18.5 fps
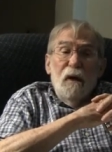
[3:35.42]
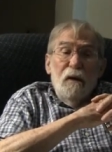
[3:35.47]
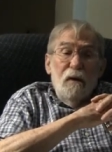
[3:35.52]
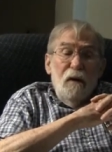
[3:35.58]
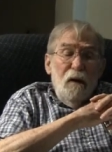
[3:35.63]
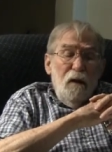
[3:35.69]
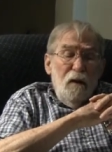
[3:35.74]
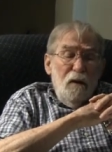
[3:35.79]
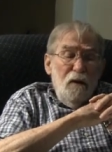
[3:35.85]

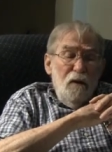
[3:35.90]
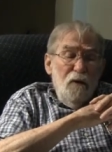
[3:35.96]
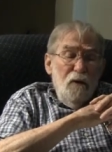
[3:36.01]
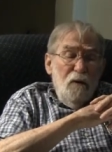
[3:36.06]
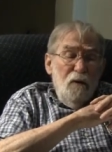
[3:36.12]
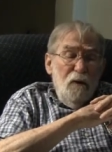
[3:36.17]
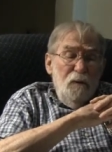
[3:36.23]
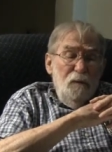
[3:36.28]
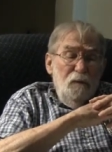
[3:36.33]
And uh,
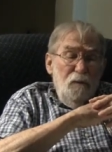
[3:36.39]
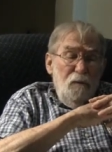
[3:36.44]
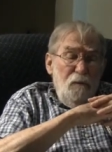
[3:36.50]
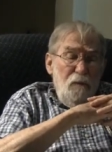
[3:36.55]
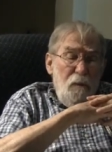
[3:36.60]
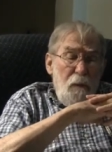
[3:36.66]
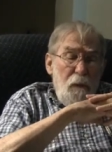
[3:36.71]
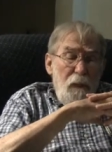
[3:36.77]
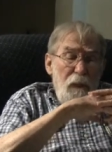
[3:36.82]
so, a
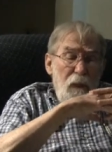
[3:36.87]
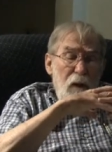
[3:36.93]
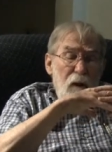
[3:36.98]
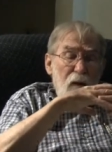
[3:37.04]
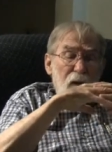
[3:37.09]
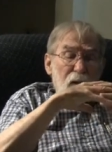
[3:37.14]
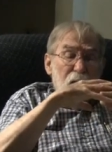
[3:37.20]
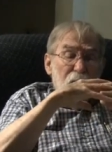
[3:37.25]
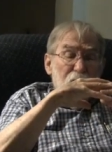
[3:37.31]

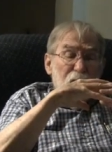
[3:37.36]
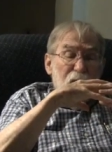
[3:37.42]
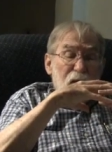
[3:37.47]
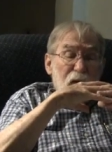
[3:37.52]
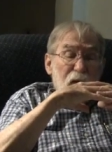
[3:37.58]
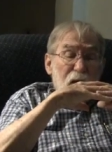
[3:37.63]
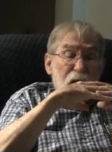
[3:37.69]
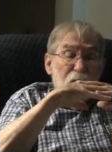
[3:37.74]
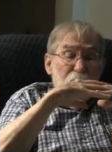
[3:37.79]

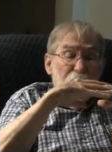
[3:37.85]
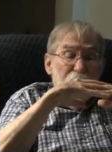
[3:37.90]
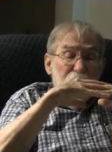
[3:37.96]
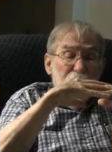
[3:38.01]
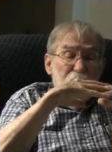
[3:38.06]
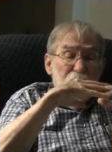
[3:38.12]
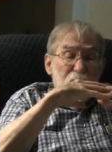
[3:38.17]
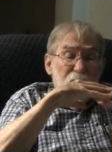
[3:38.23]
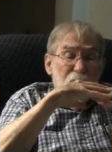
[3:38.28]
very
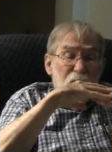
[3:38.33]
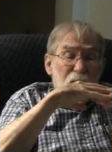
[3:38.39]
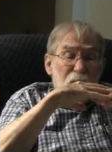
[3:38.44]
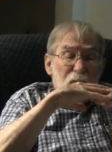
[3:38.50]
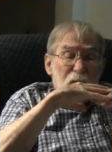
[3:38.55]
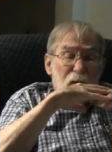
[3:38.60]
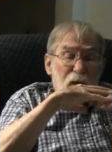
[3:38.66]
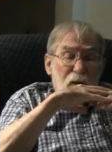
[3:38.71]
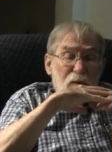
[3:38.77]
interesting
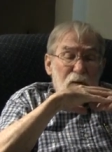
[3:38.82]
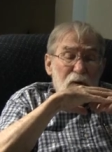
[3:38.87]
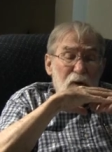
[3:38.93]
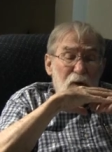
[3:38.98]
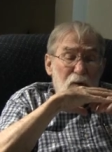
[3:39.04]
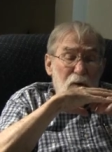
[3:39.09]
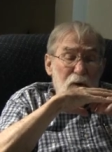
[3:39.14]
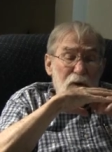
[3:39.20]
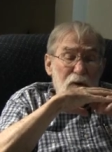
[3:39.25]
job. I
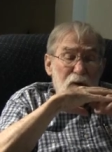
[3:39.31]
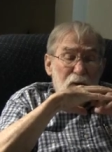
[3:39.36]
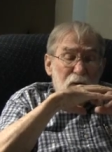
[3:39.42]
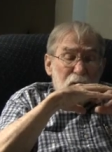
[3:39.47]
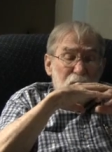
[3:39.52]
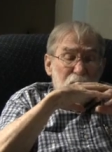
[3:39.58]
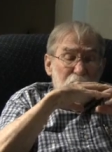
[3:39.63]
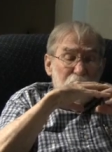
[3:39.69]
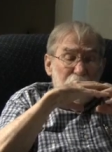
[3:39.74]
was always, uh,